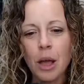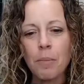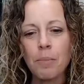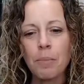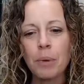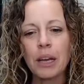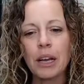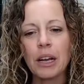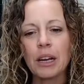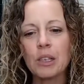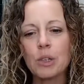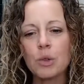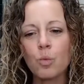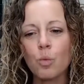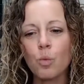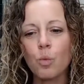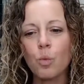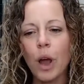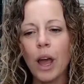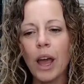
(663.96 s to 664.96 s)
Because
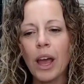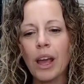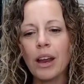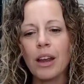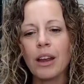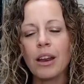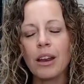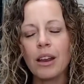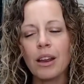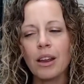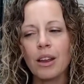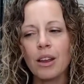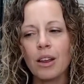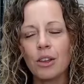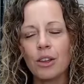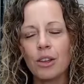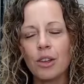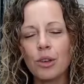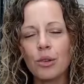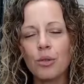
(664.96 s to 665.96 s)
when
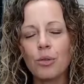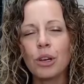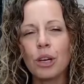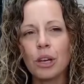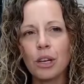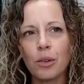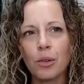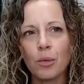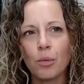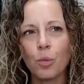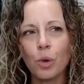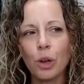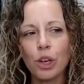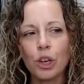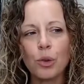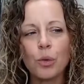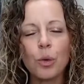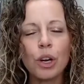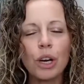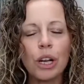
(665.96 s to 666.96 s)
you can, when
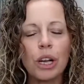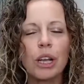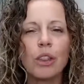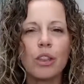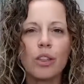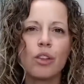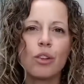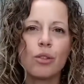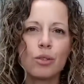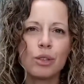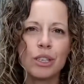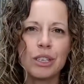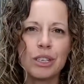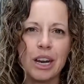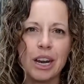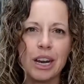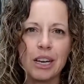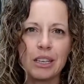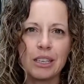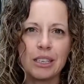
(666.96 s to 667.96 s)
you are in those
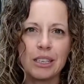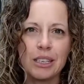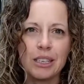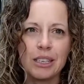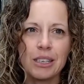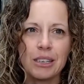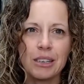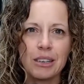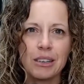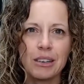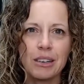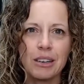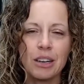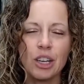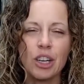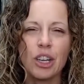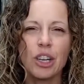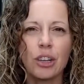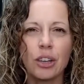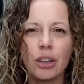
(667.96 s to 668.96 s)
states,
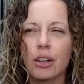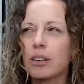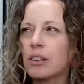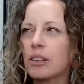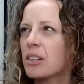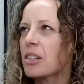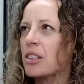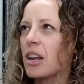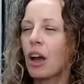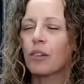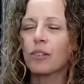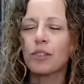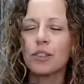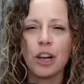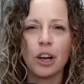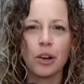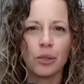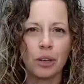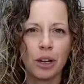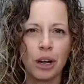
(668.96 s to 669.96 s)

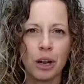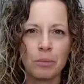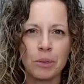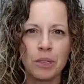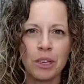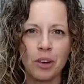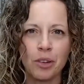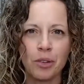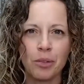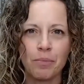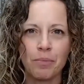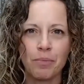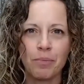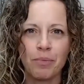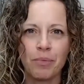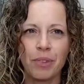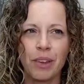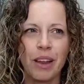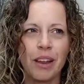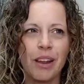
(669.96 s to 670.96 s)
self-doubt comes out
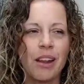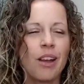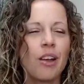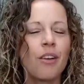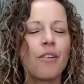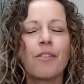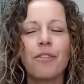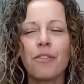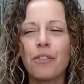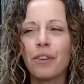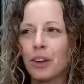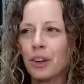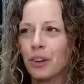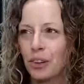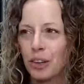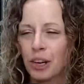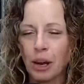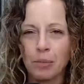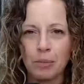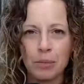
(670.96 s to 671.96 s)
fear
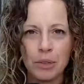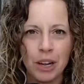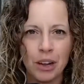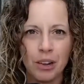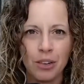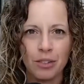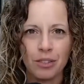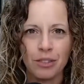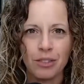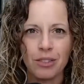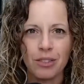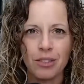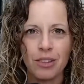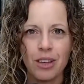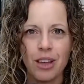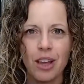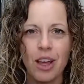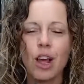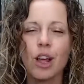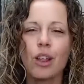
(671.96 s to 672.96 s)
comes out,
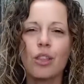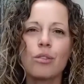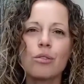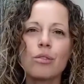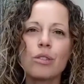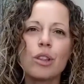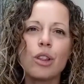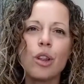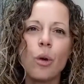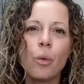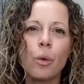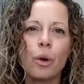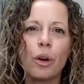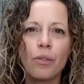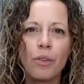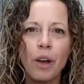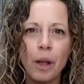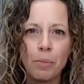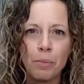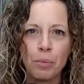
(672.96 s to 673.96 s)
those lower
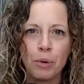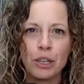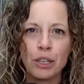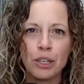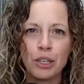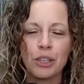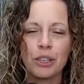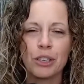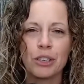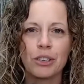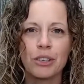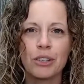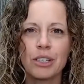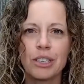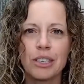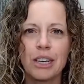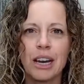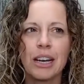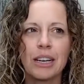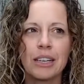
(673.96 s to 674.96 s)
vibrational
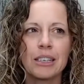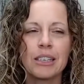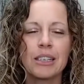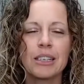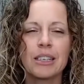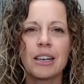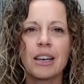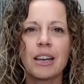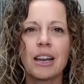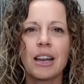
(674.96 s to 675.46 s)
states.